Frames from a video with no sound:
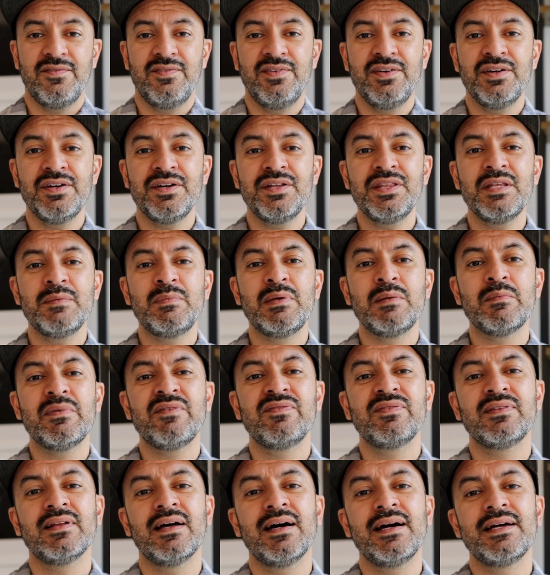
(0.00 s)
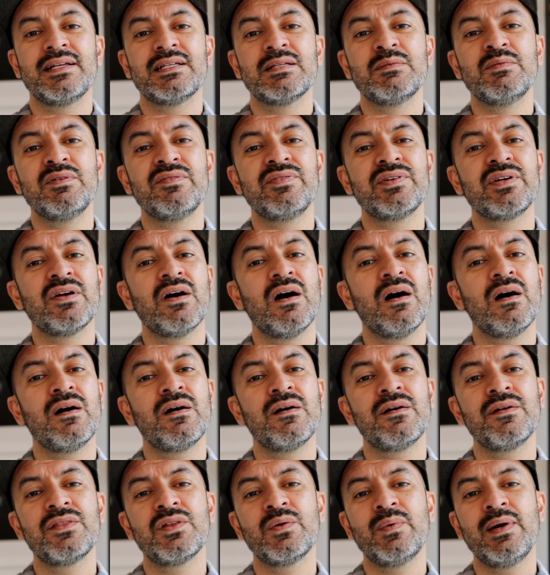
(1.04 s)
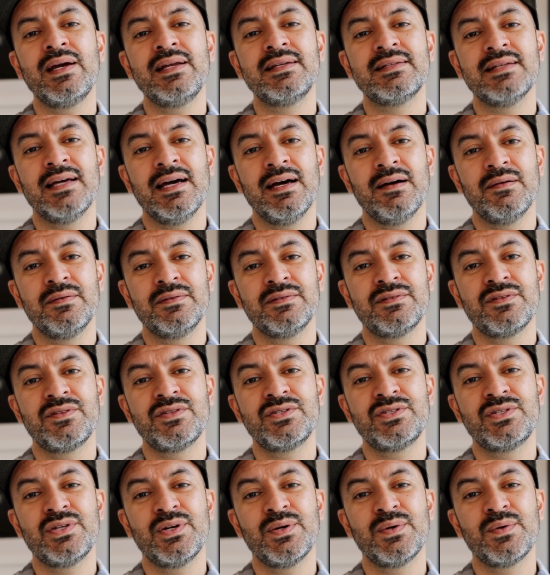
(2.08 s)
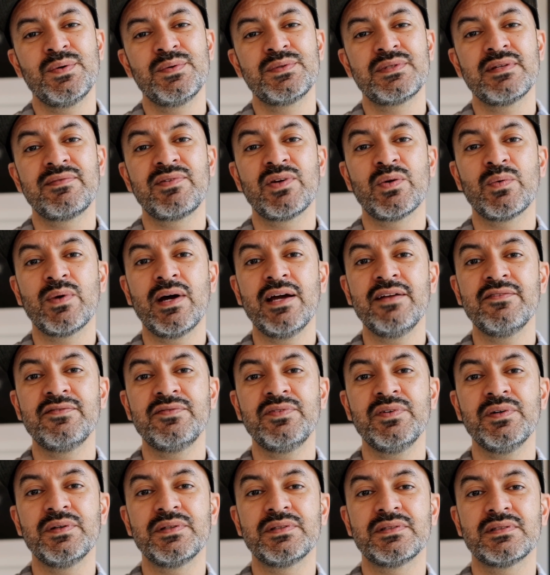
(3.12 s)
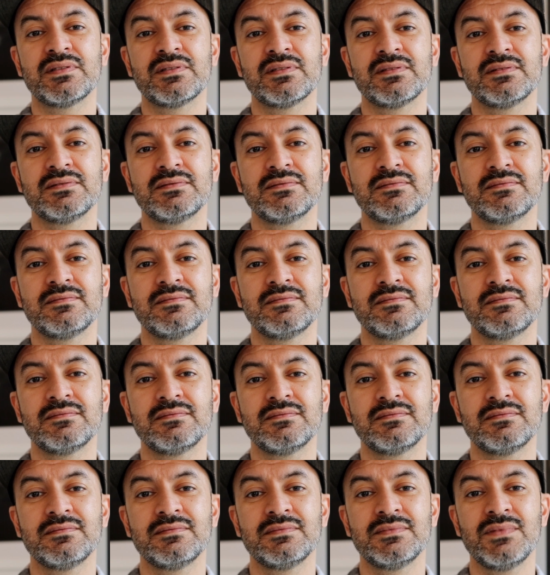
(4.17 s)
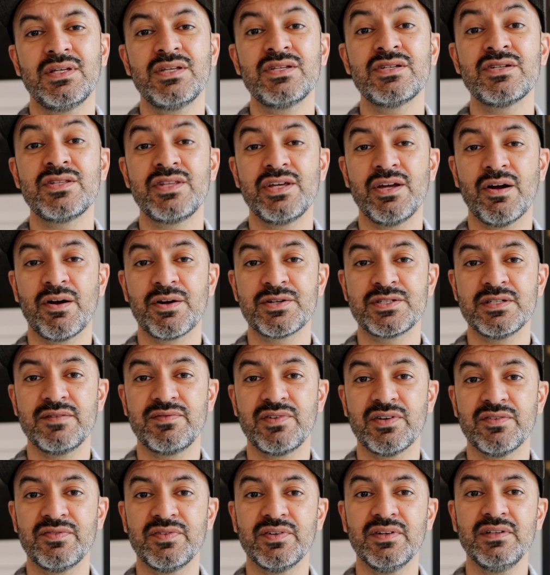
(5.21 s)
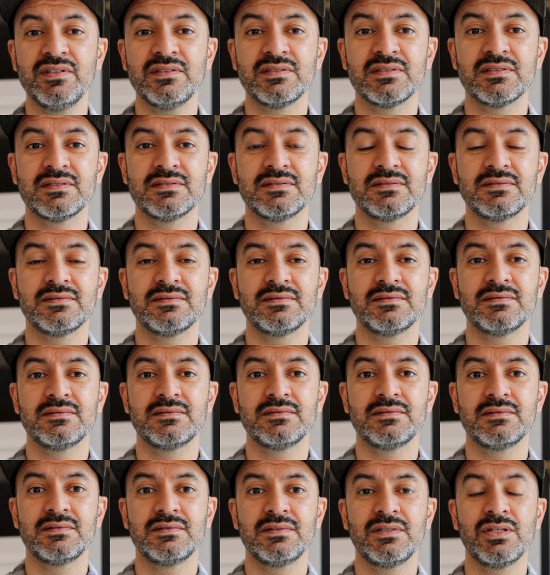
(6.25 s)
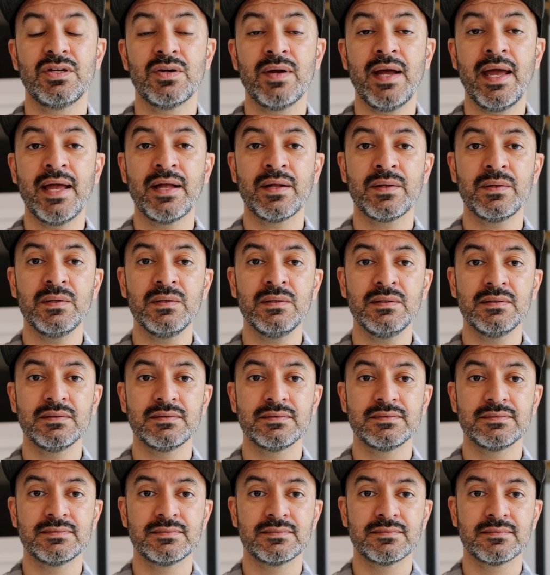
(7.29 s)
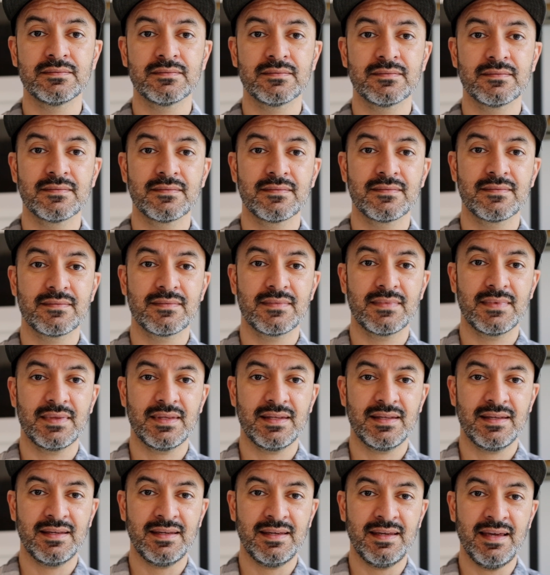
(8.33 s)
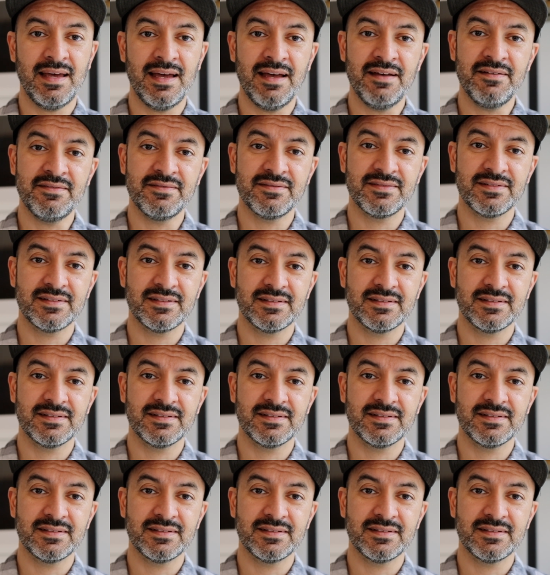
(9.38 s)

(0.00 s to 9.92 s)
Feel the beam of light moving all the way down to the toes of your right foot, to the arch of your foot, your ankle, calf,